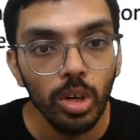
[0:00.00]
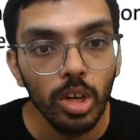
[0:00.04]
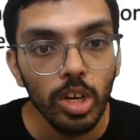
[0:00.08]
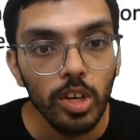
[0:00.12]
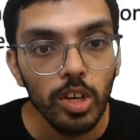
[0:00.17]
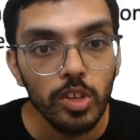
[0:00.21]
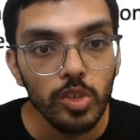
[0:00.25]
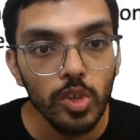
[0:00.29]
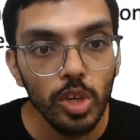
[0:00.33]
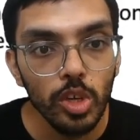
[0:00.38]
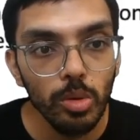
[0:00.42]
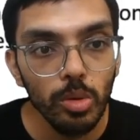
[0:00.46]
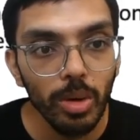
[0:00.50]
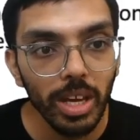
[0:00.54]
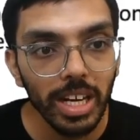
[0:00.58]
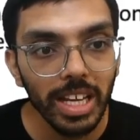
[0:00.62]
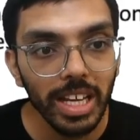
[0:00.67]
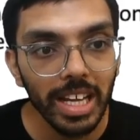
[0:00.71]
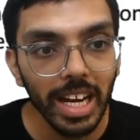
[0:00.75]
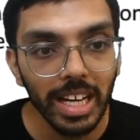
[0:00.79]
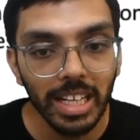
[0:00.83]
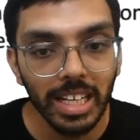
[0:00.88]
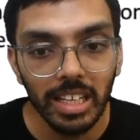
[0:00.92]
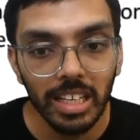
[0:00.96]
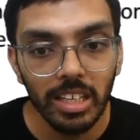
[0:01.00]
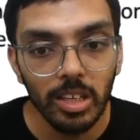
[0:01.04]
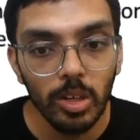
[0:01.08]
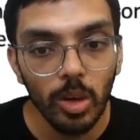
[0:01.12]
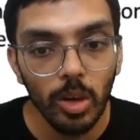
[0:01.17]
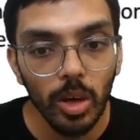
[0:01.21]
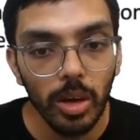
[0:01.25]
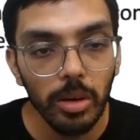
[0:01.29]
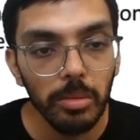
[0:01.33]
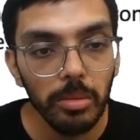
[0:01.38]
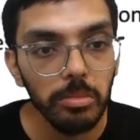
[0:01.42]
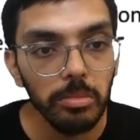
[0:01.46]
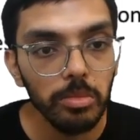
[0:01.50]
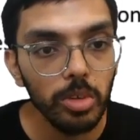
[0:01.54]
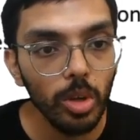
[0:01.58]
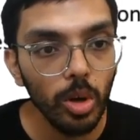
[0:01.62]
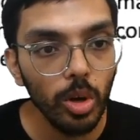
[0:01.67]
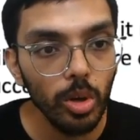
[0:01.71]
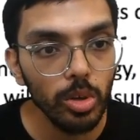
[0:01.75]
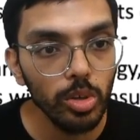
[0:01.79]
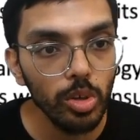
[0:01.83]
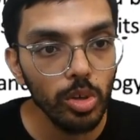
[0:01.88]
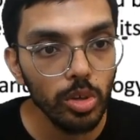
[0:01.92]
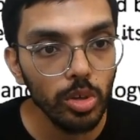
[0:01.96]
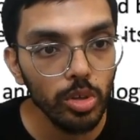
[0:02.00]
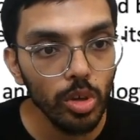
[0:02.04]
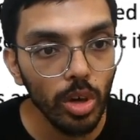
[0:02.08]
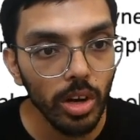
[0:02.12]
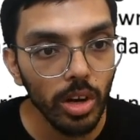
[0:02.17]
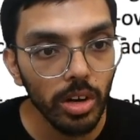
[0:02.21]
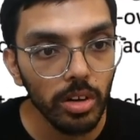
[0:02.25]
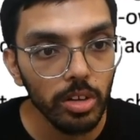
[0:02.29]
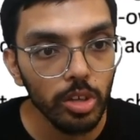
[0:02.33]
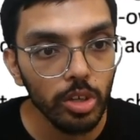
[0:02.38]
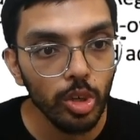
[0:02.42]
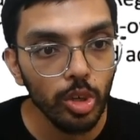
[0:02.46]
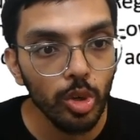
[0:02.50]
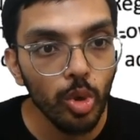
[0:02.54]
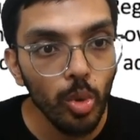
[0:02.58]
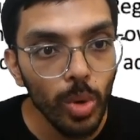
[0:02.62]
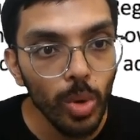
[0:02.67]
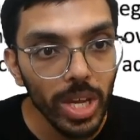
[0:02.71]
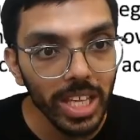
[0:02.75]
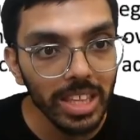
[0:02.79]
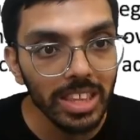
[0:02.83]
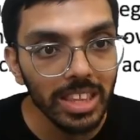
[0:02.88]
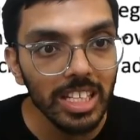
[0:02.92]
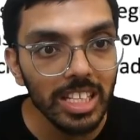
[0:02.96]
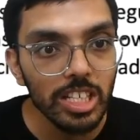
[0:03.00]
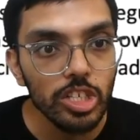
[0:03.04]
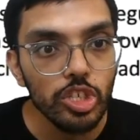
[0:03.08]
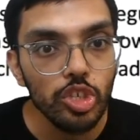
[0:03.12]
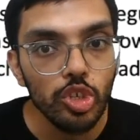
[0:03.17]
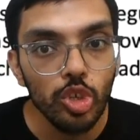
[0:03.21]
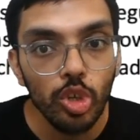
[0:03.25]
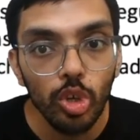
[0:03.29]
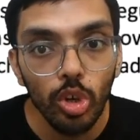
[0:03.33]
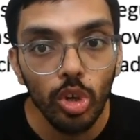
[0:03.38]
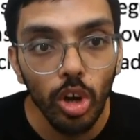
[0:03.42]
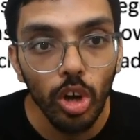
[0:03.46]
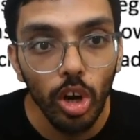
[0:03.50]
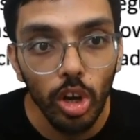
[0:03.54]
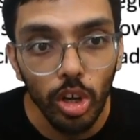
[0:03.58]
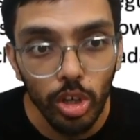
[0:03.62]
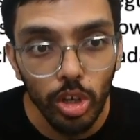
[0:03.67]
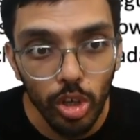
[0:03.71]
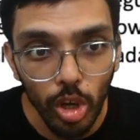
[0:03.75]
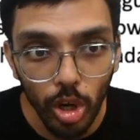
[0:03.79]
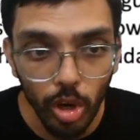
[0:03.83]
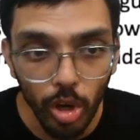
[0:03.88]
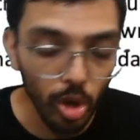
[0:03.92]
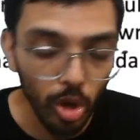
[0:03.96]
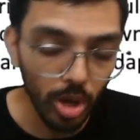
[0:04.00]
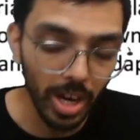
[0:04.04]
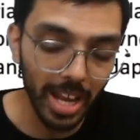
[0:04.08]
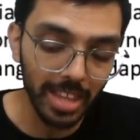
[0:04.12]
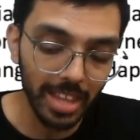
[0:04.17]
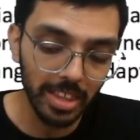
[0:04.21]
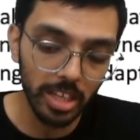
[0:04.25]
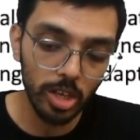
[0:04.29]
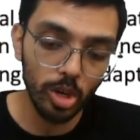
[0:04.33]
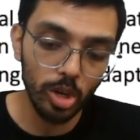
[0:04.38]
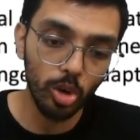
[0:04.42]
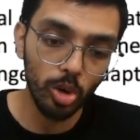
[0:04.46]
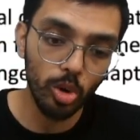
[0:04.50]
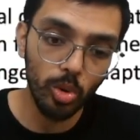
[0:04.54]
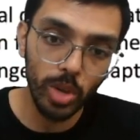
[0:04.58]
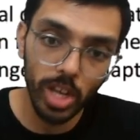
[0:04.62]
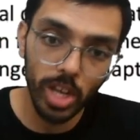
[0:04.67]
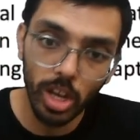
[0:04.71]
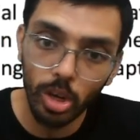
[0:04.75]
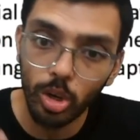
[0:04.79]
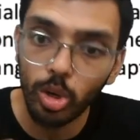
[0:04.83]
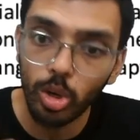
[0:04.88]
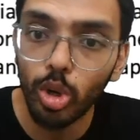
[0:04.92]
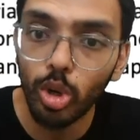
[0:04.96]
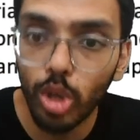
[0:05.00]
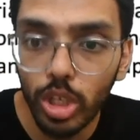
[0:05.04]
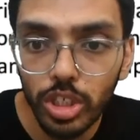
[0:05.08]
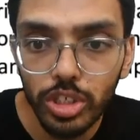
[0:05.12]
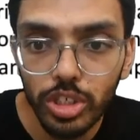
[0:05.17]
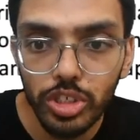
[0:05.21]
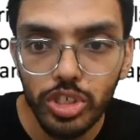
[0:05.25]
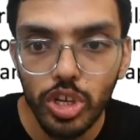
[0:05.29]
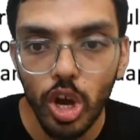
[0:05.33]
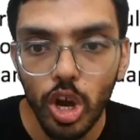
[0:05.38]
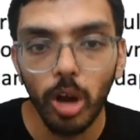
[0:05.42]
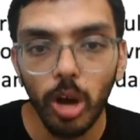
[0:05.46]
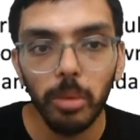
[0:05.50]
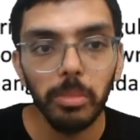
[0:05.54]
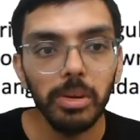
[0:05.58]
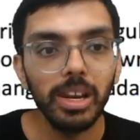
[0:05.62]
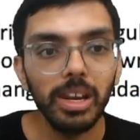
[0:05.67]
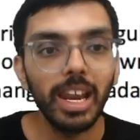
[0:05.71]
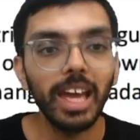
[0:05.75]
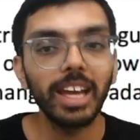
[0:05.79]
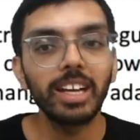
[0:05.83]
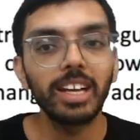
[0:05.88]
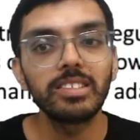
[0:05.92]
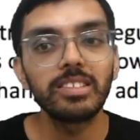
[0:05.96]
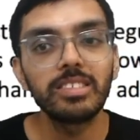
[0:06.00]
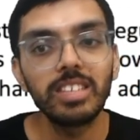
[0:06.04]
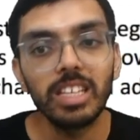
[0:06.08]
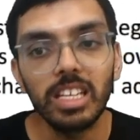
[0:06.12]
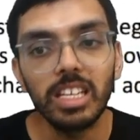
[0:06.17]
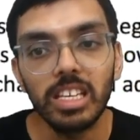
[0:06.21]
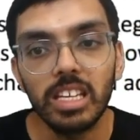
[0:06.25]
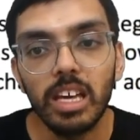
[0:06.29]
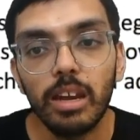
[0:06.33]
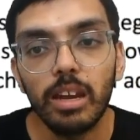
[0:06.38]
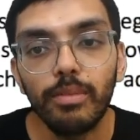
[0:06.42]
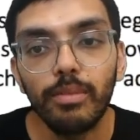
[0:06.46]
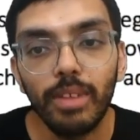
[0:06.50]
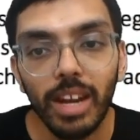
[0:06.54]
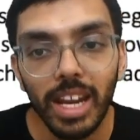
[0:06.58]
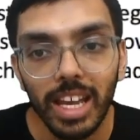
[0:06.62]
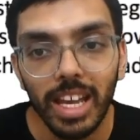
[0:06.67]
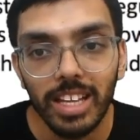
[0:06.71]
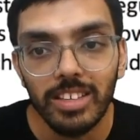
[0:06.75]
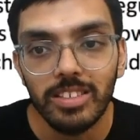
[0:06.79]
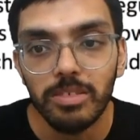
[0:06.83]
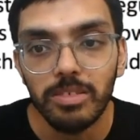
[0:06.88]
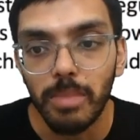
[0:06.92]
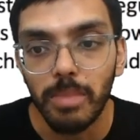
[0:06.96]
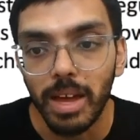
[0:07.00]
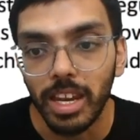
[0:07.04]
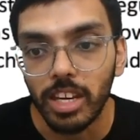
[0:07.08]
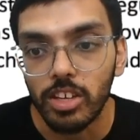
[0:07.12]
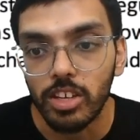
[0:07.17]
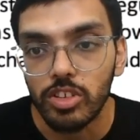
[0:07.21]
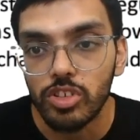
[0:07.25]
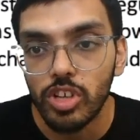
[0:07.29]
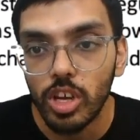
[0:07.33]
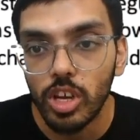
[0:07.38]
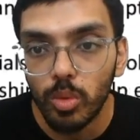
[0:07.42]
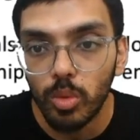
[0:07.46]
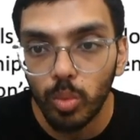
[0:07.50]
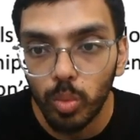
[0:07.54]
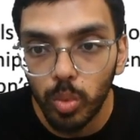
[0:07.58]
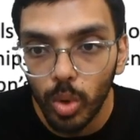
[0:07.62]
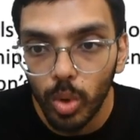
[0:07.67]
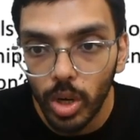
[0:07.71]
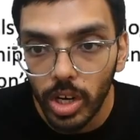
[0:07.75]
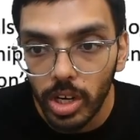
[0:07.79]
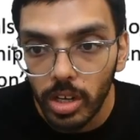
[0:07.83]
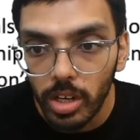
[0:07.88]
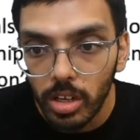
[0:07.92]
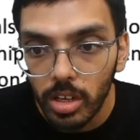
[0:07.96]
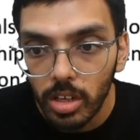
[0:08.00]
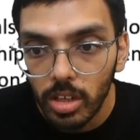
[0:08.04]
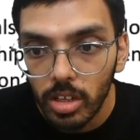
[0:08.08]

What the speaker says: So you are getting your, you're doing the, or rather you're doing a good job like a senior finance manager would.